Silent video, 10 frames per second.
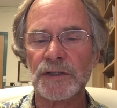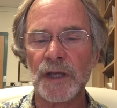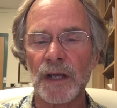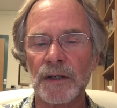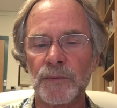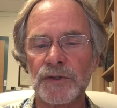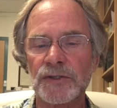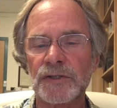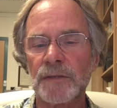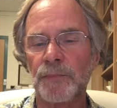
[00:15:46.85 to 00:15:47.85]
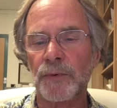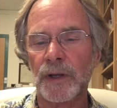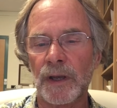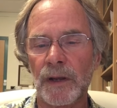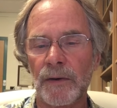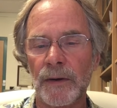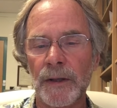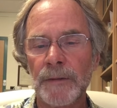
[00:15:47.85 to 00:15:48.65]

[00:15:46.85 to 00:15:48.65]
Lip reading: he added with a simpering air,